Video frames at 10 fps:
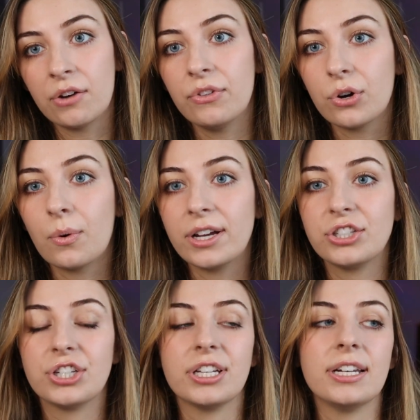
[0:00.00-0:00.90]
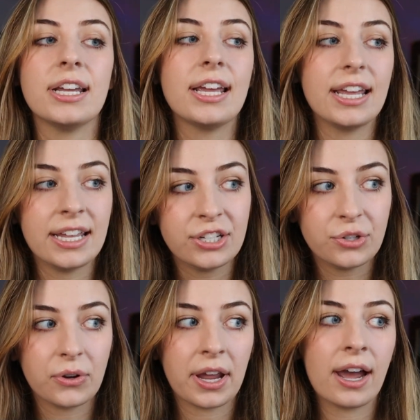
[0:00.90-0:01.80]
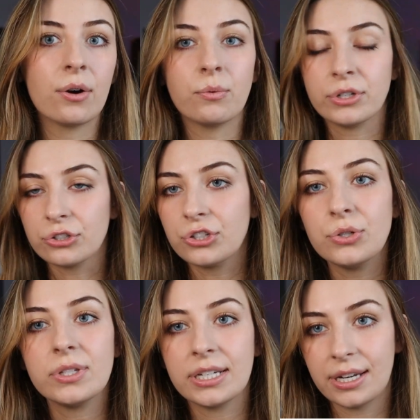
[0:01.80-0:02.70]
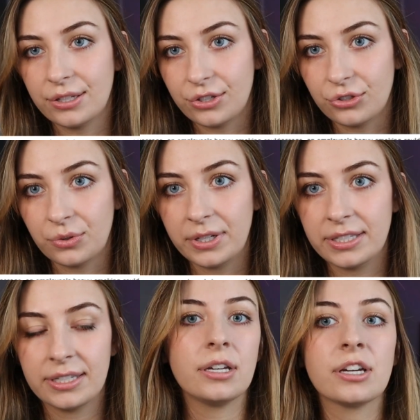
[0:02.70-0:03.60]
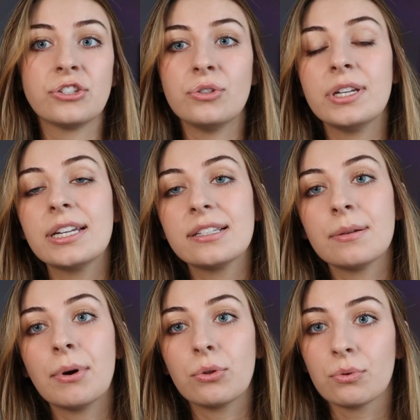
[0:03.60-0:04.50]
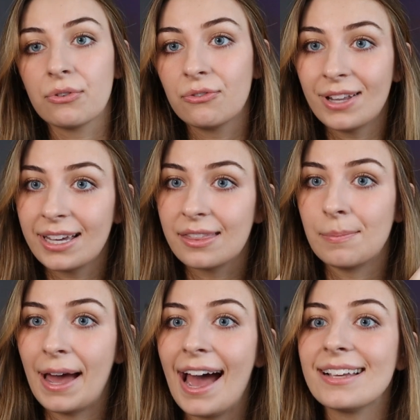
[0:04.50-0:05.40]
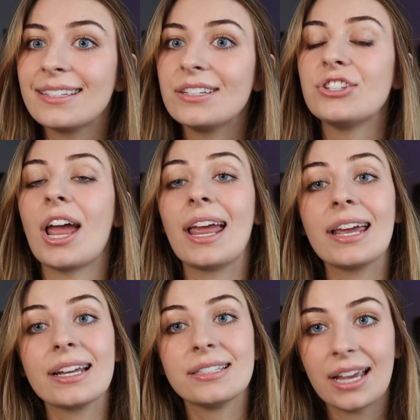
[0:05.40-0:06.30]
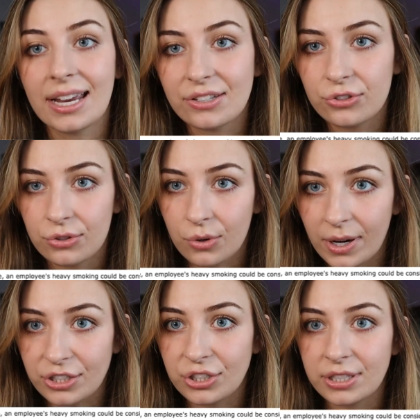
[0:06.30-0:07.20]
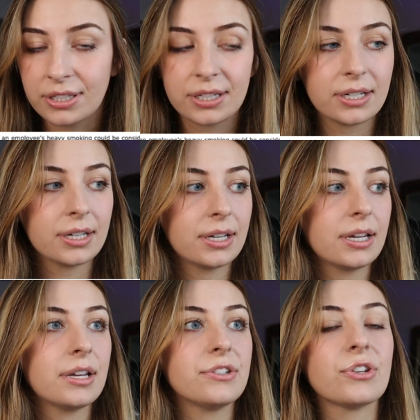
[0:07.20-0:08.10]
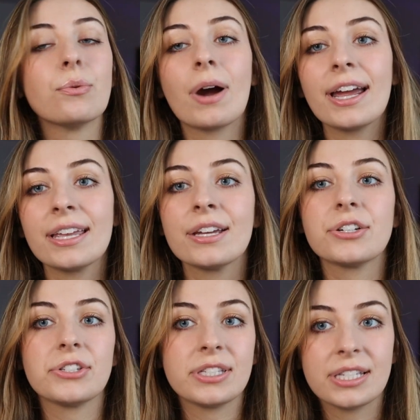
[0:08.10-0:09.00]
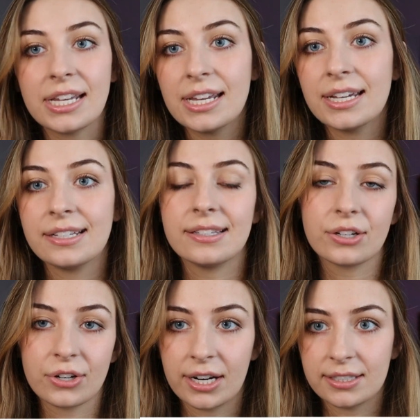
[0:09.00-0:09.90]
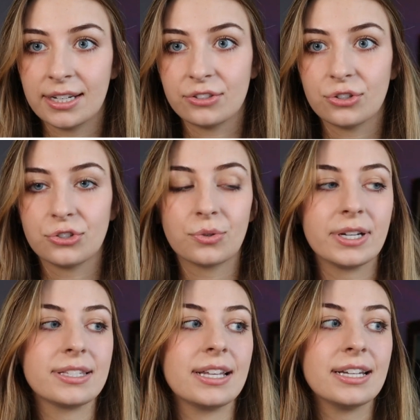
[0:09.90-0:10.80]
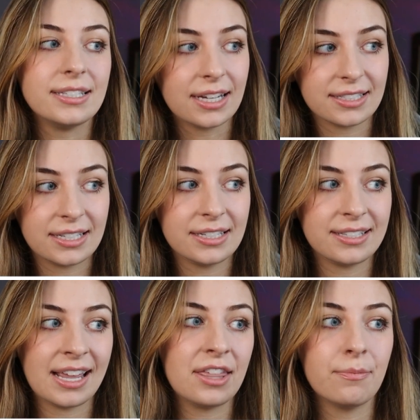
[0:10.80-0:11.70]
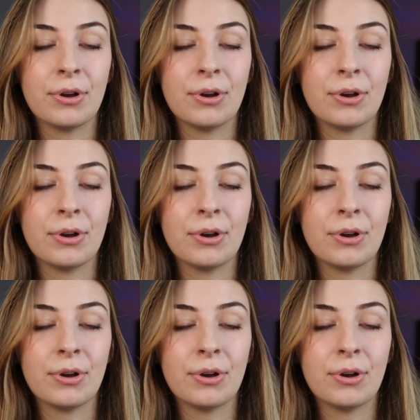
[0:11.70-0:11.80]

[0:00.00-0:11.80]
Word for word: of the question into account when you're choosing an answer choice because you need it to both reflect the passage and to answer the question. So right here, C is the correct answer choice. And it doesn't say the